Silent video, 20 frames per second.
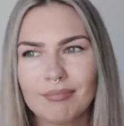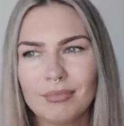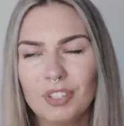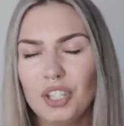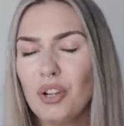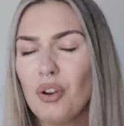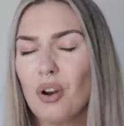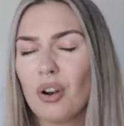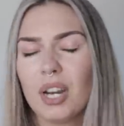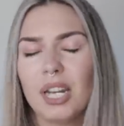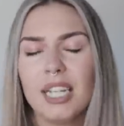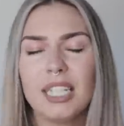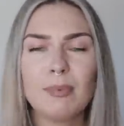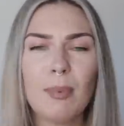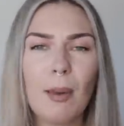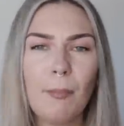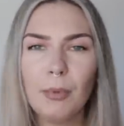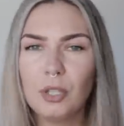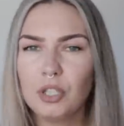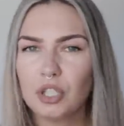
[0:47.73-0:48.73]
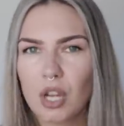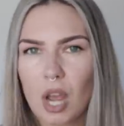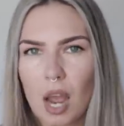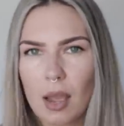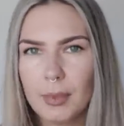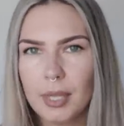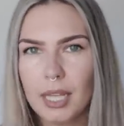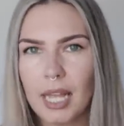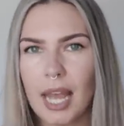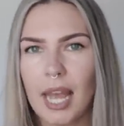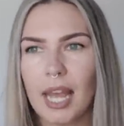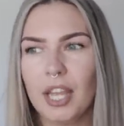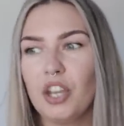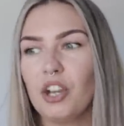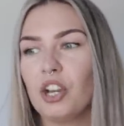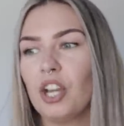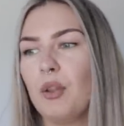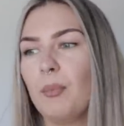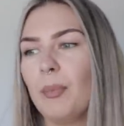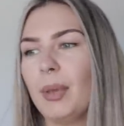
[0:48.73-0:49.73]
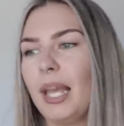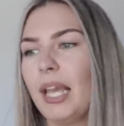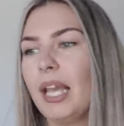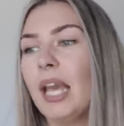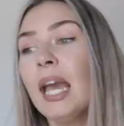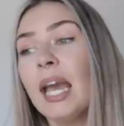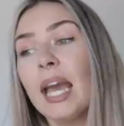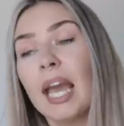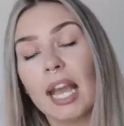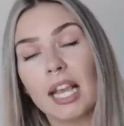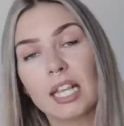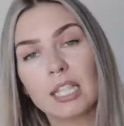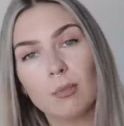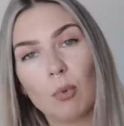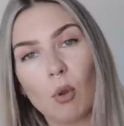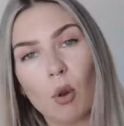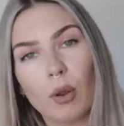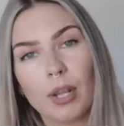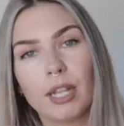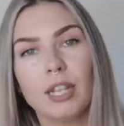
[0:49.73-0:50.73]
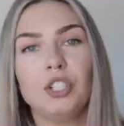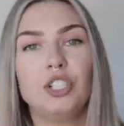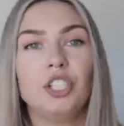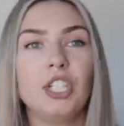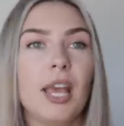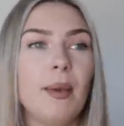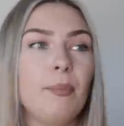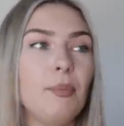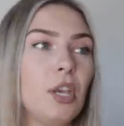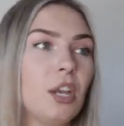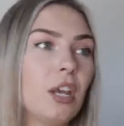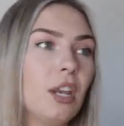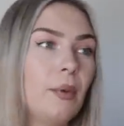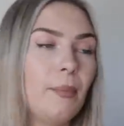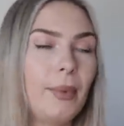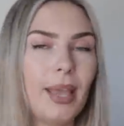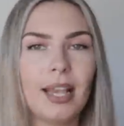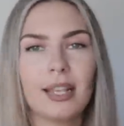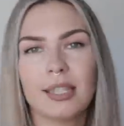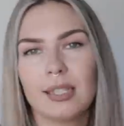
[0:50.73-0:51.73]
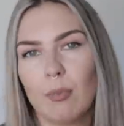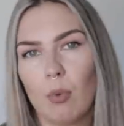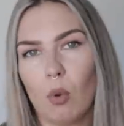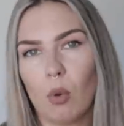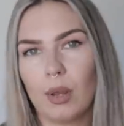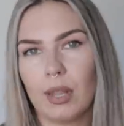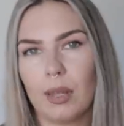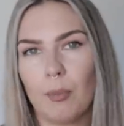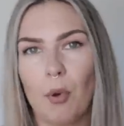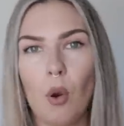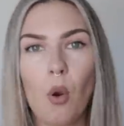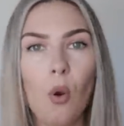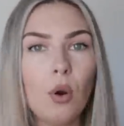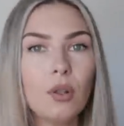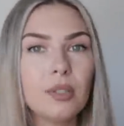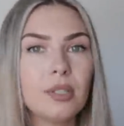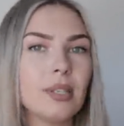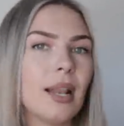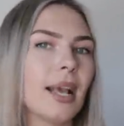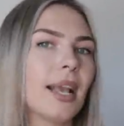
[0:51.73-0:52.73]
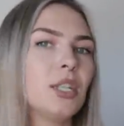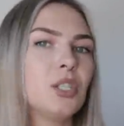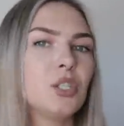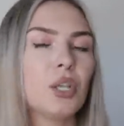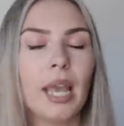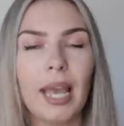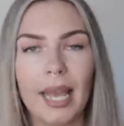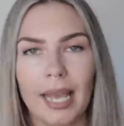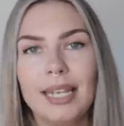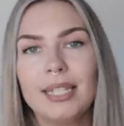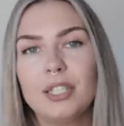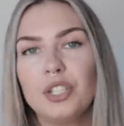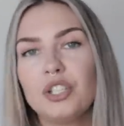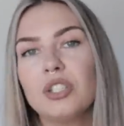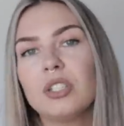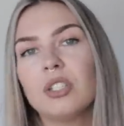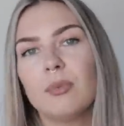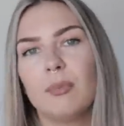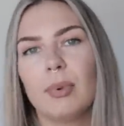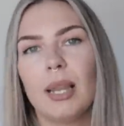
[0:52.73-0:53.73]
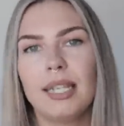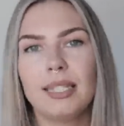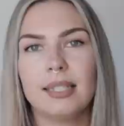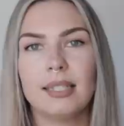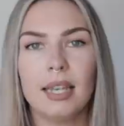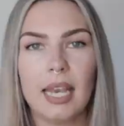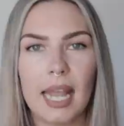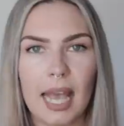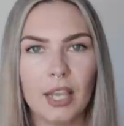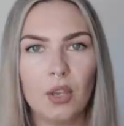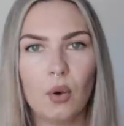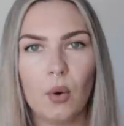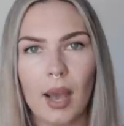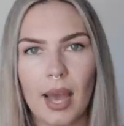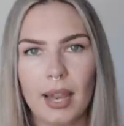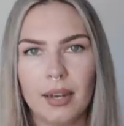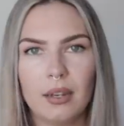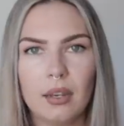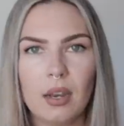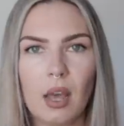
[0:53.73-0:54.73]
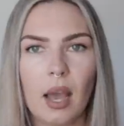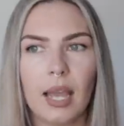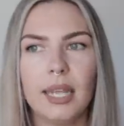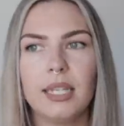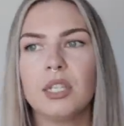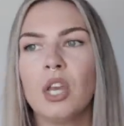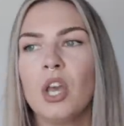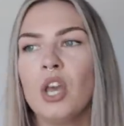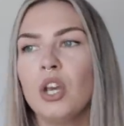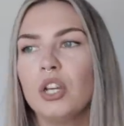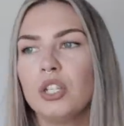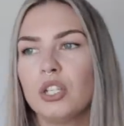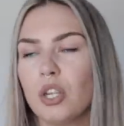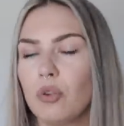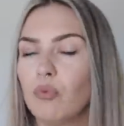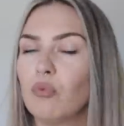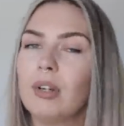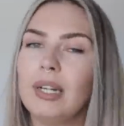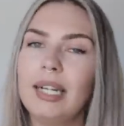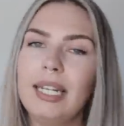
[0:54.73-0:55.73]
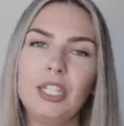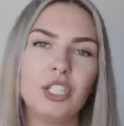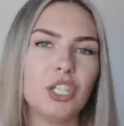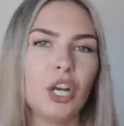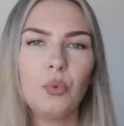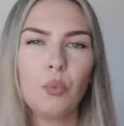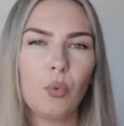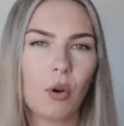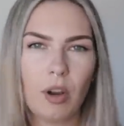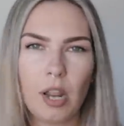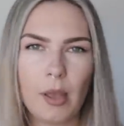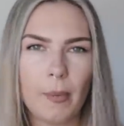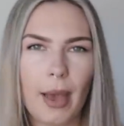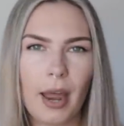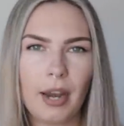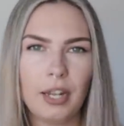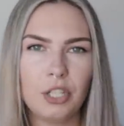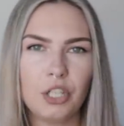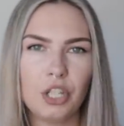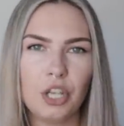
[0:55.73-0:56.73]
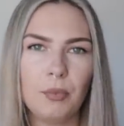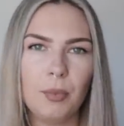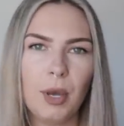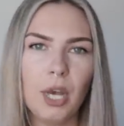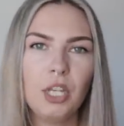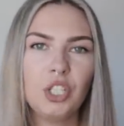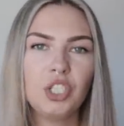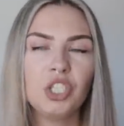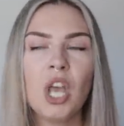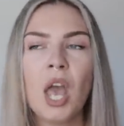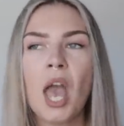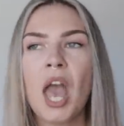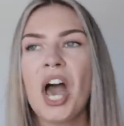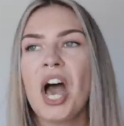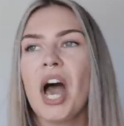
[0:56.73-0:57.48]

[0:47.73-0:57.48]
You're not going to spend much time in there, you're going to be exploring the ship, you're going to be exploring the ports, like it is just a place to lay your head at night, so really don't worry about it too much.